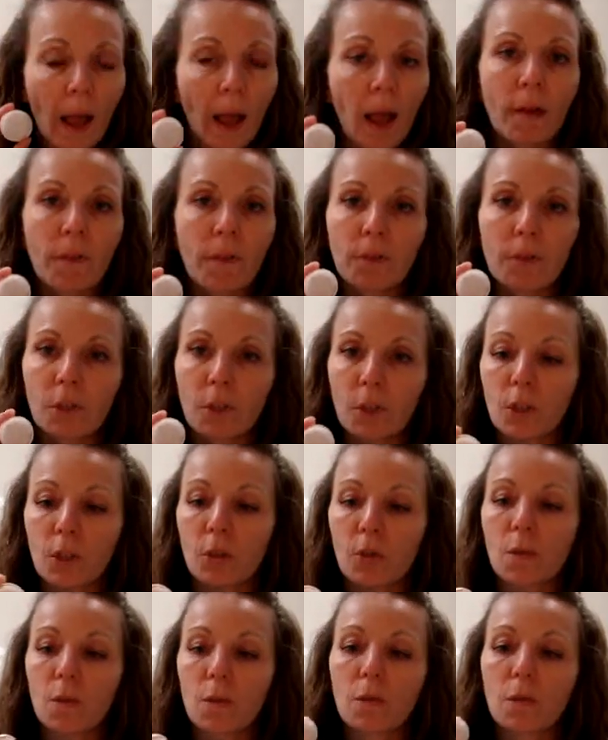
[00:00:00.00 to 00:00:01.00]
ever
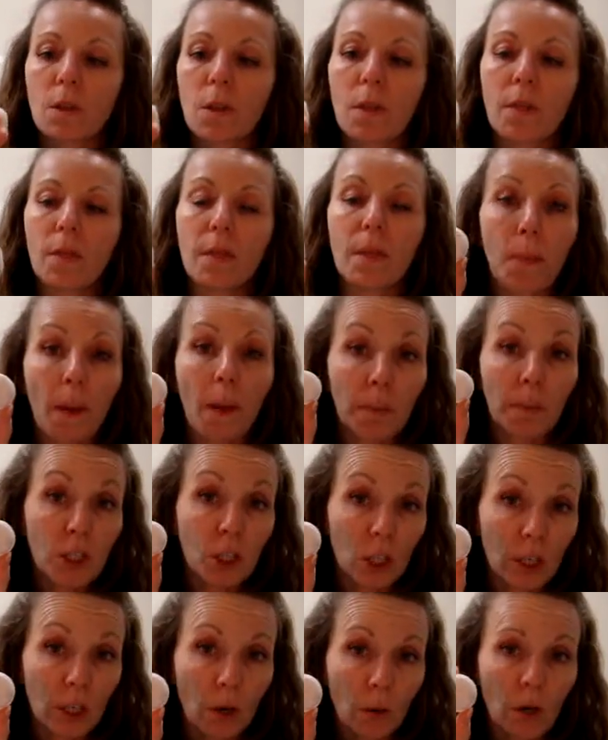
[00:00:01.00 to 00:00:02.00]
use the
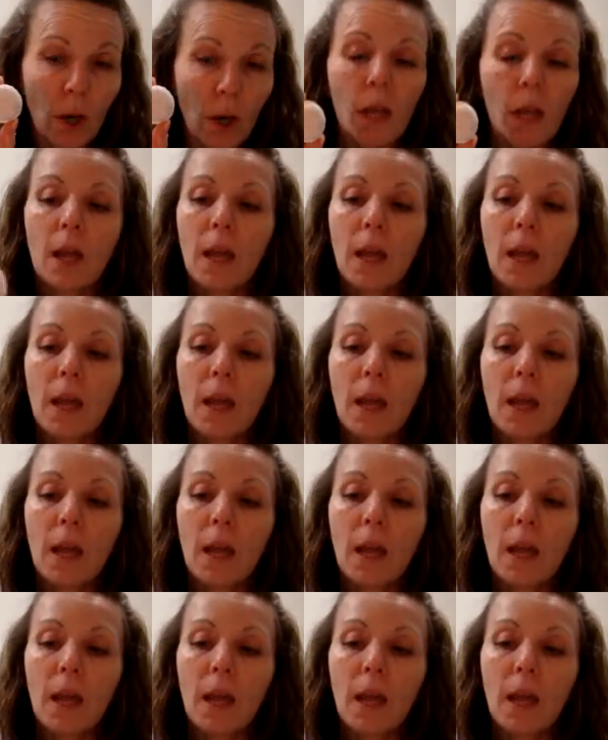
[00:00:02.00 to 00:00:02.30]
pumice stone.